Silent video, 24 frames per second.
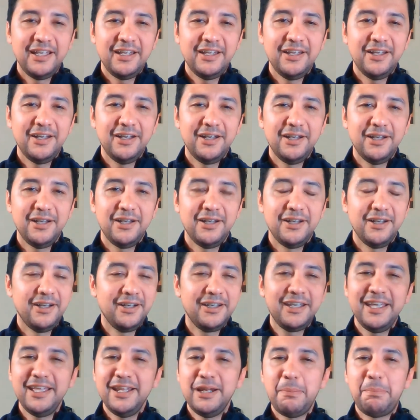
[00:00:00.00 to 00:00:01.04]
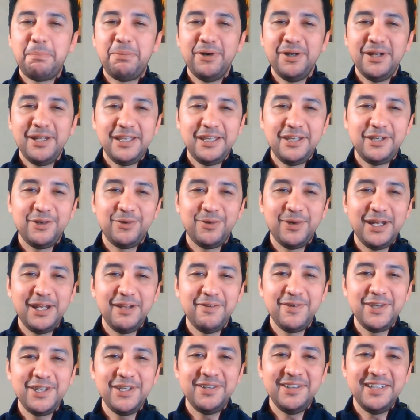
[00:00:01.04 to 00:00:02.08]
again a pudding,
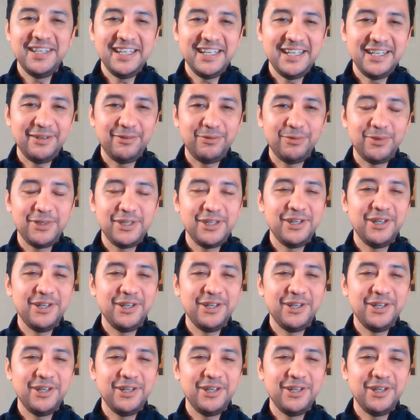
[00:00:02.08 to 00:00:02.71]
whatever you need.